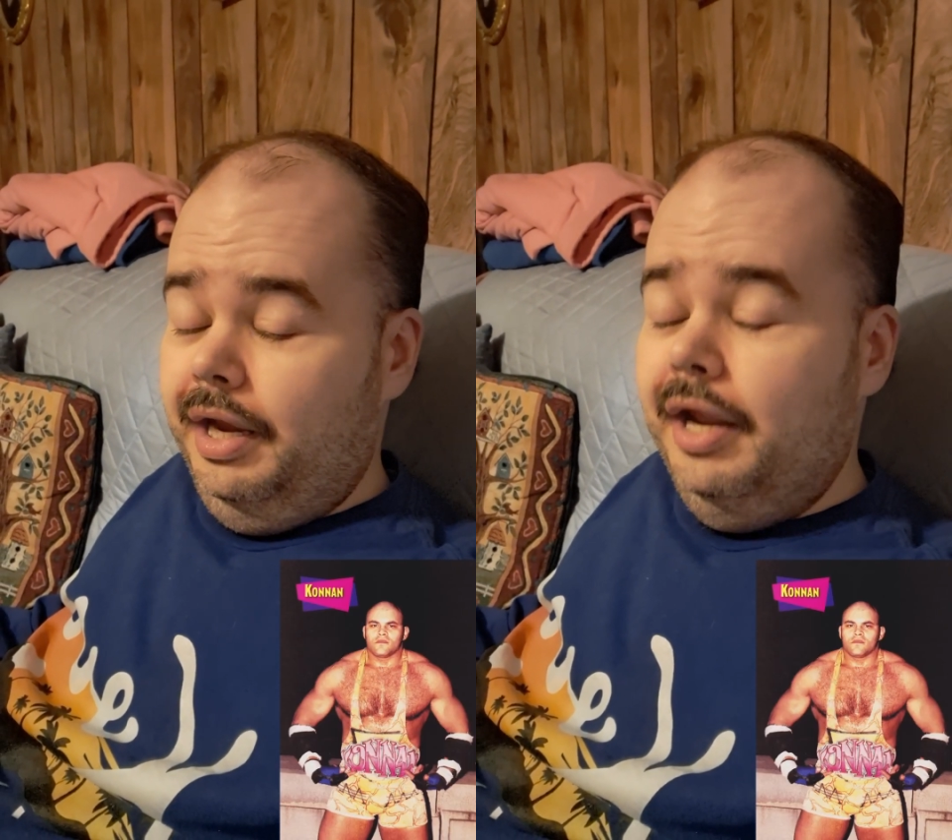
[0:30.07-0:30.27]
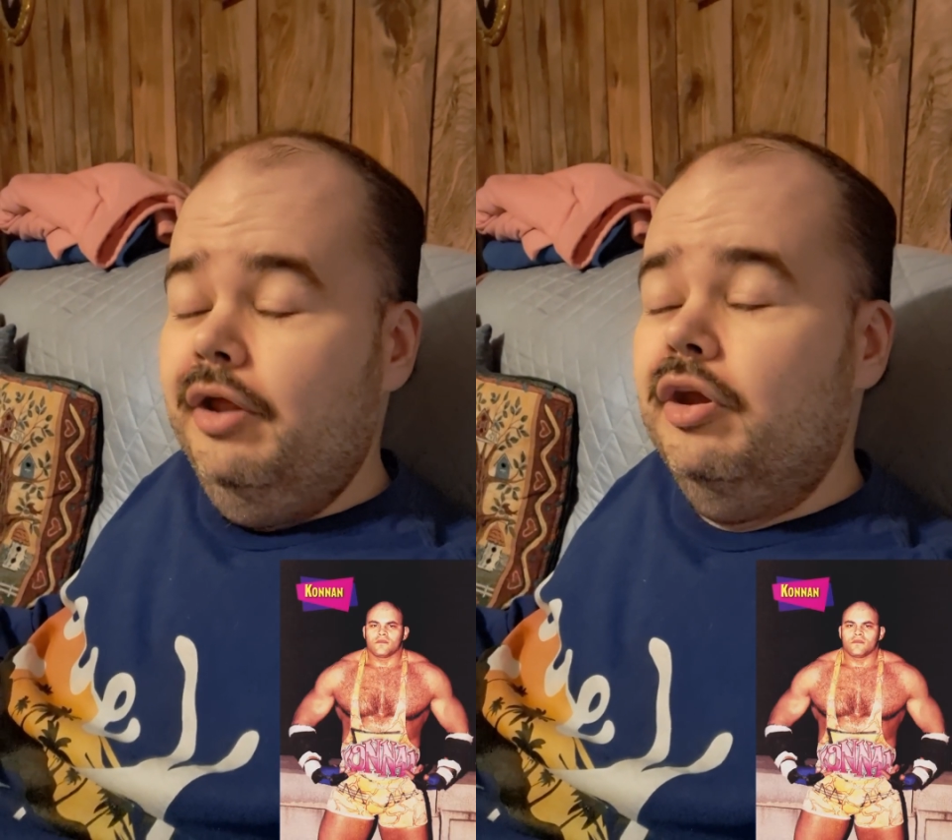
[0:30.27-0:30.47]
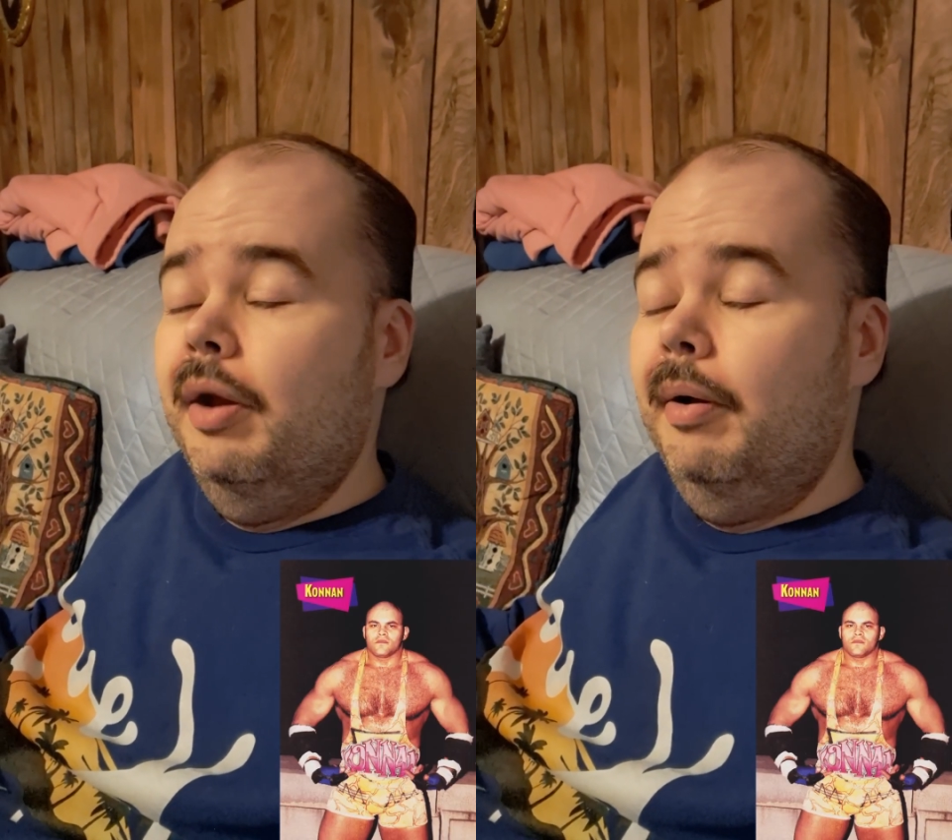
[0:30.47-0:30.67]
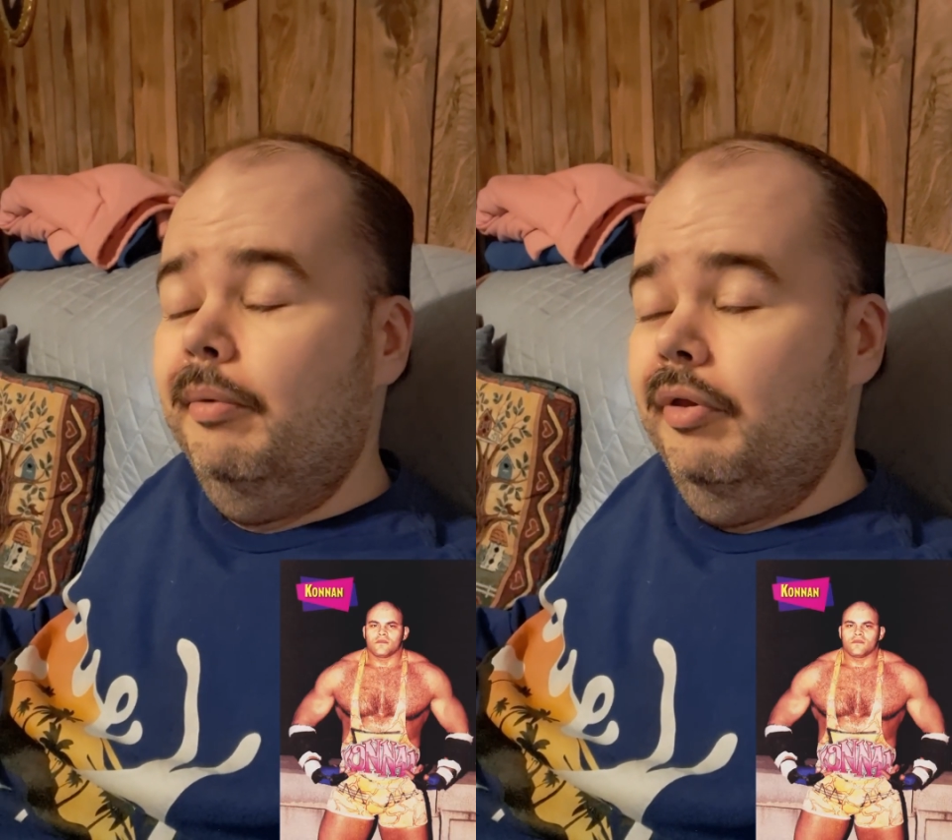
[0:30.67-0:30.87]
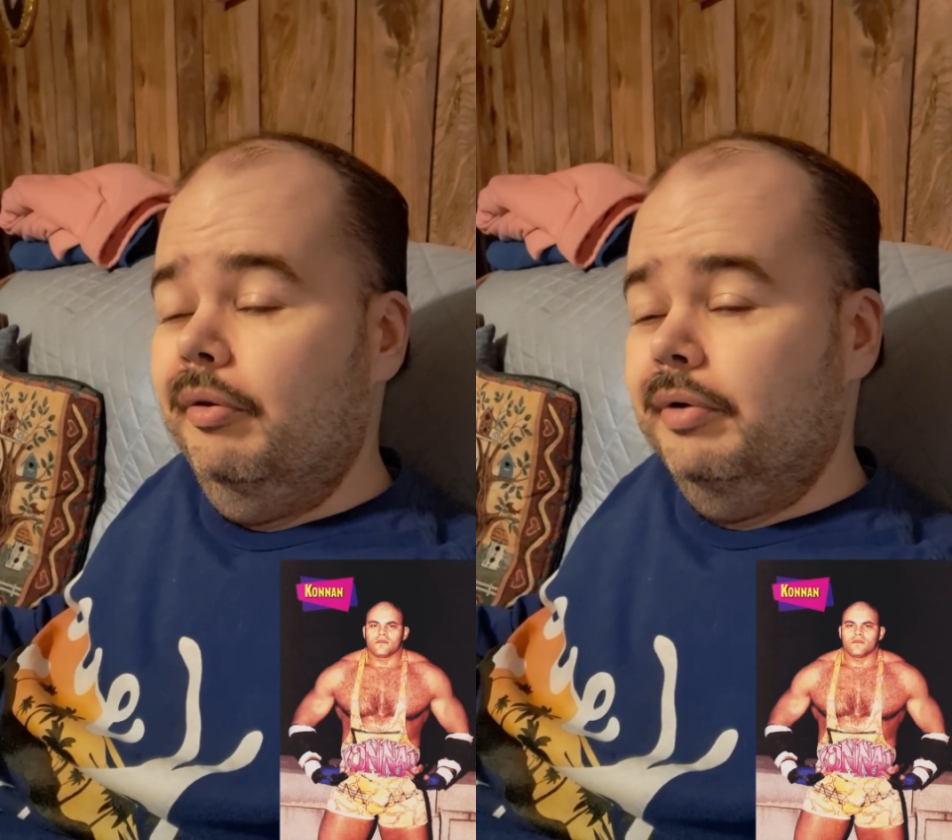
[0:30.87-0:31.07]
And who came up
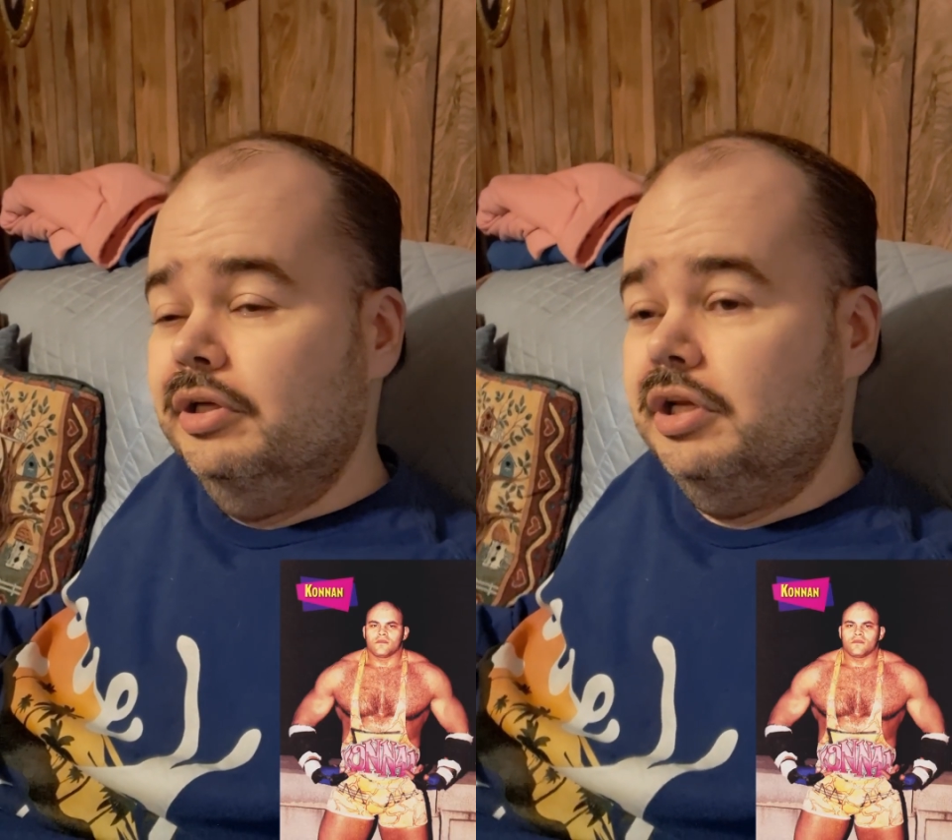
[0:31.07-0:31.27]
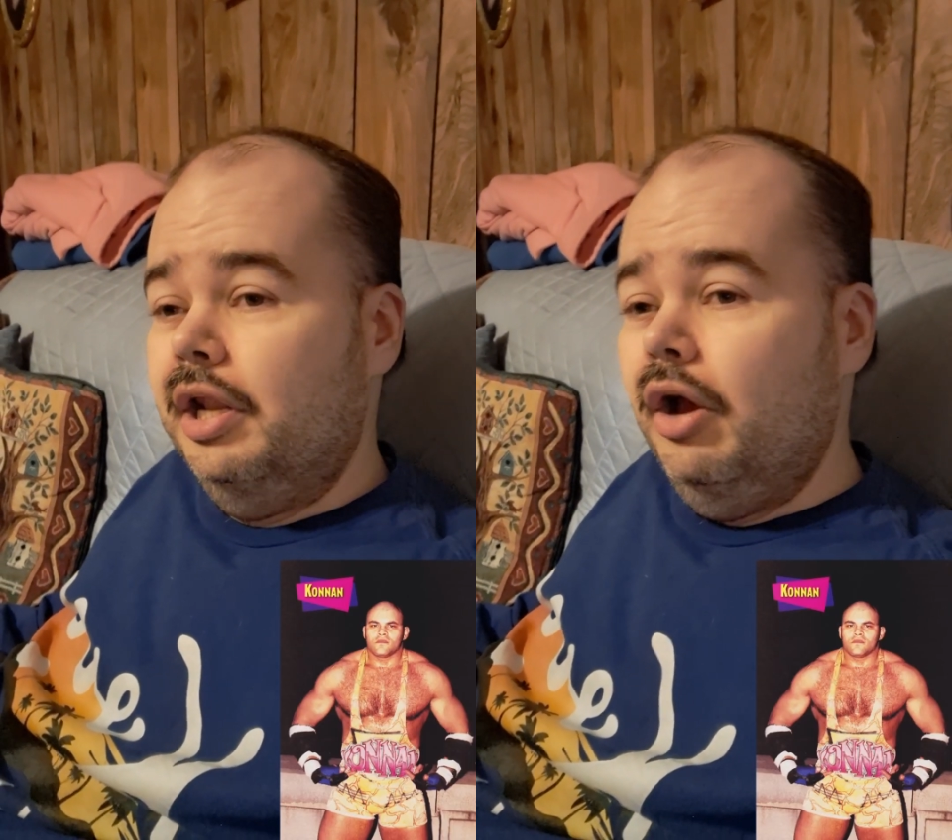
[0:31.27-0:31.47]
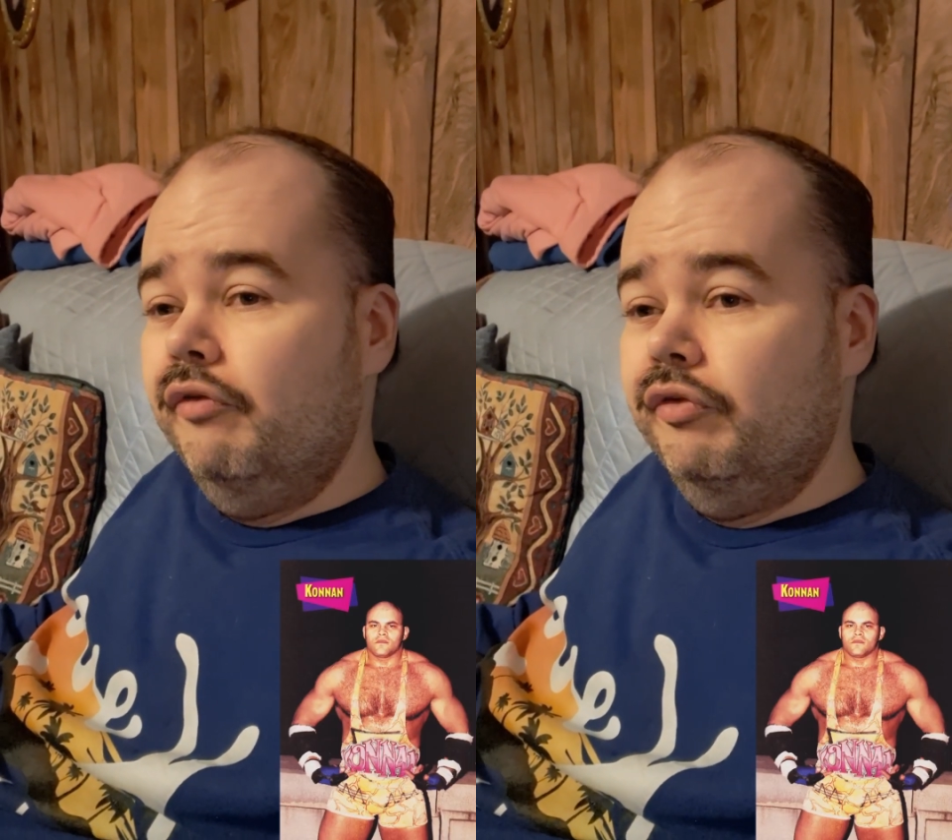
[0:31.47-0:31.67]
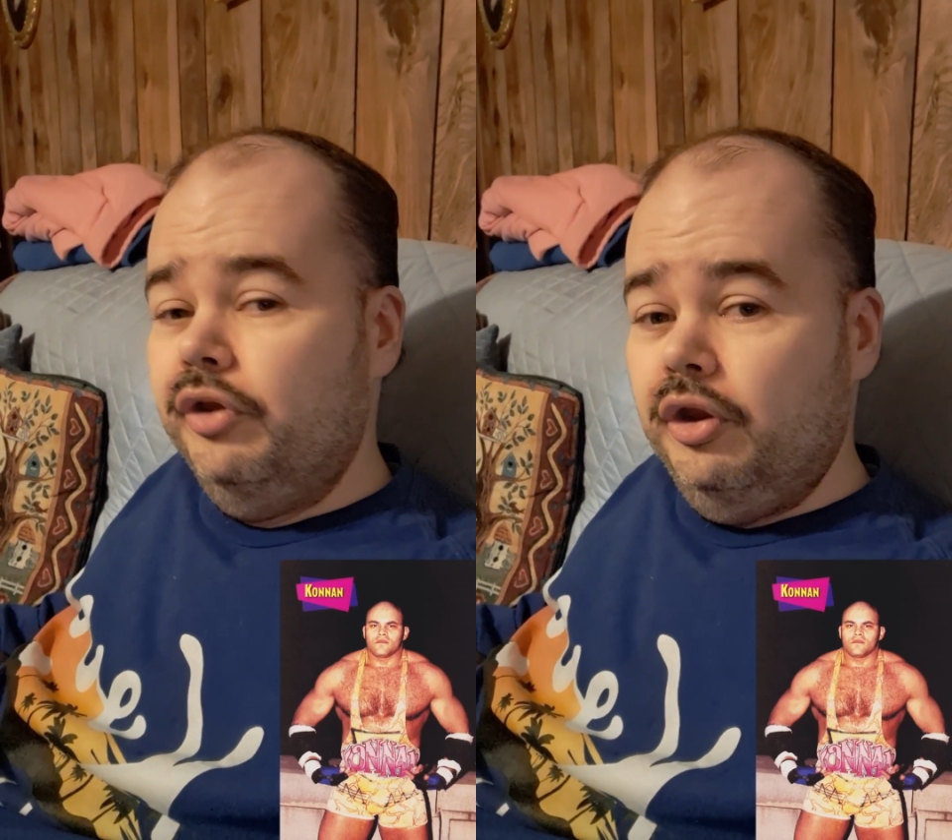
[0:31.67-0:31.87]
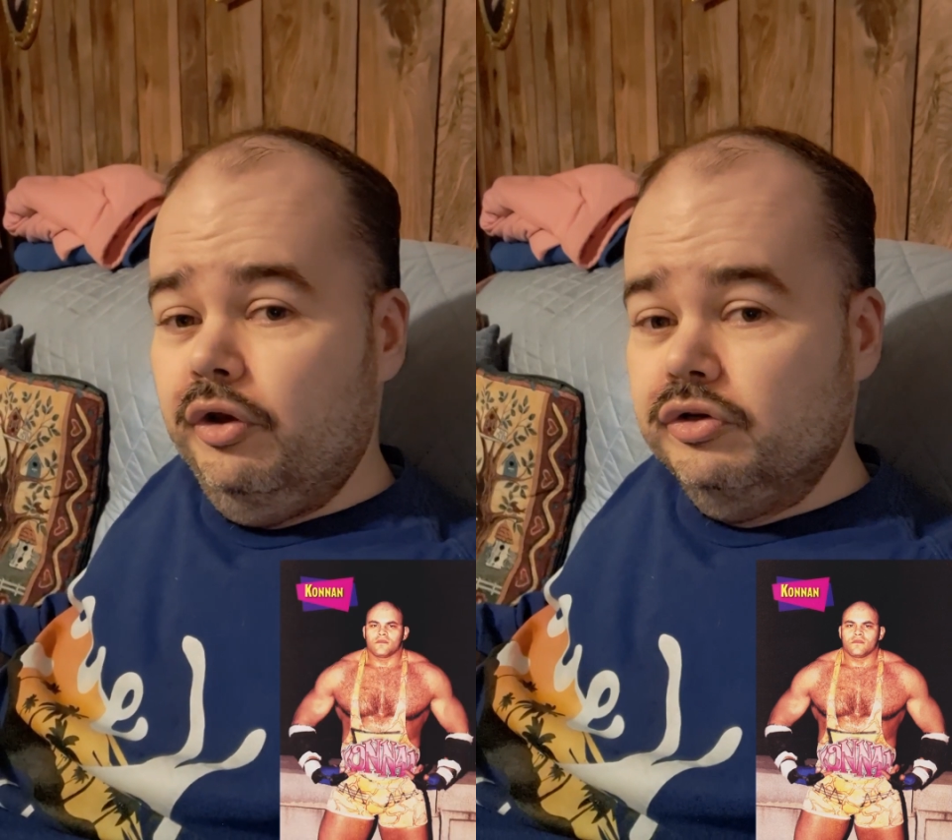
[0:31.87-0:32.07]
with him? Because I know for
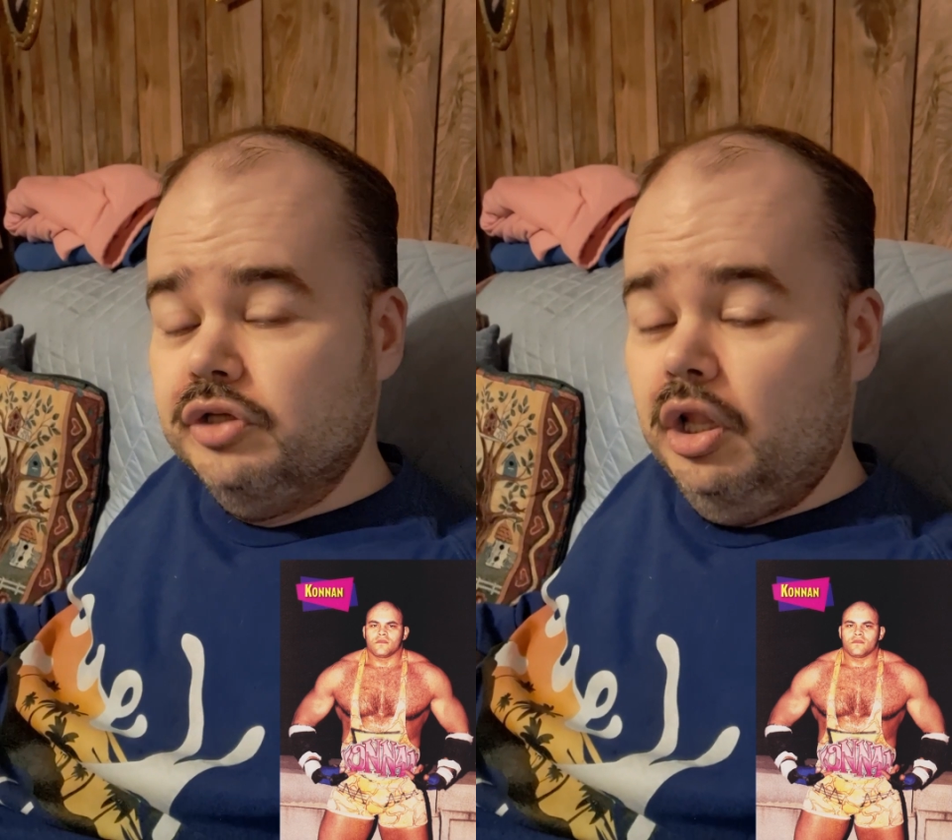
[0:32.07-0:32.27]
years,